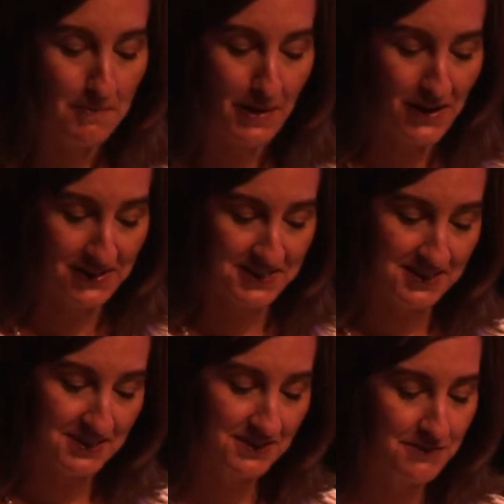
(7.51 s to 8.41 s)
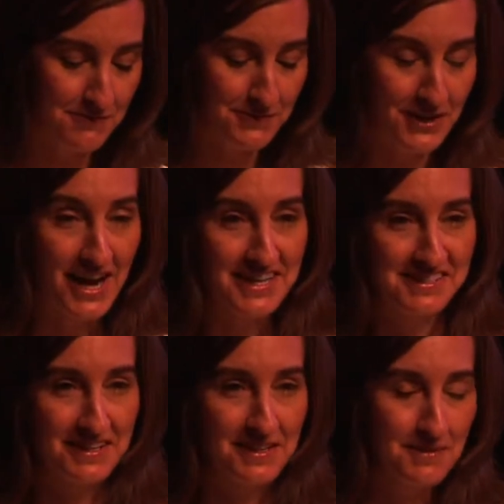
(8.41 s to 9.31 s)
pond for
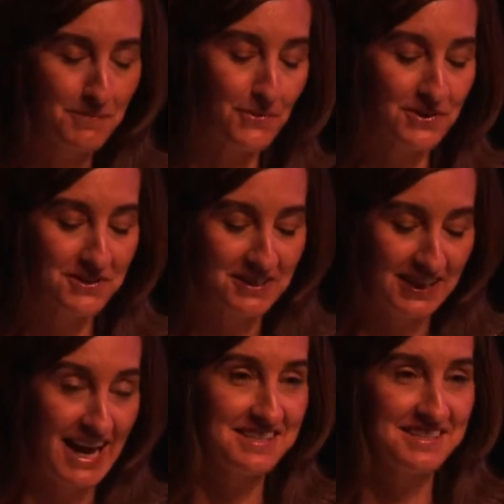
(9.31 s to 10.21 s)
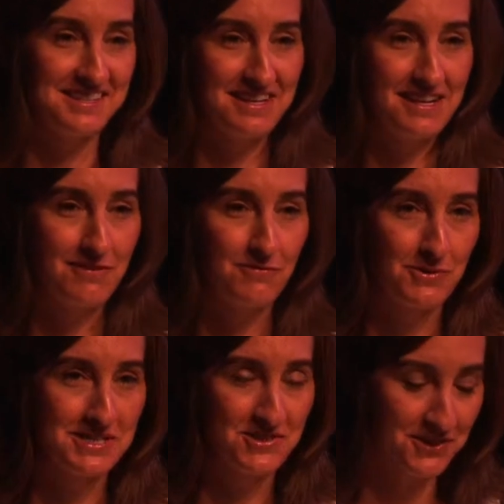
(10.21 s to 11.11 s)
Isaac, born the last day of
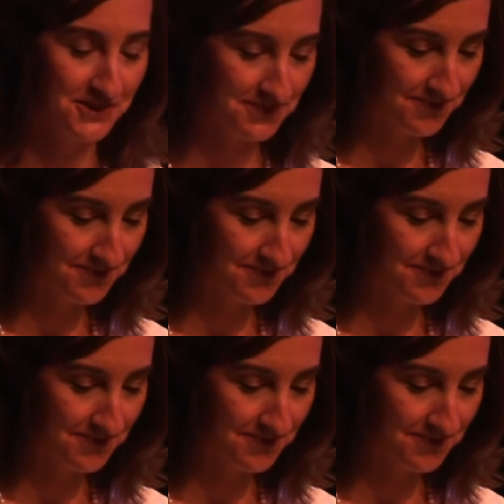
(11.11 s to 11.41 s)
winter.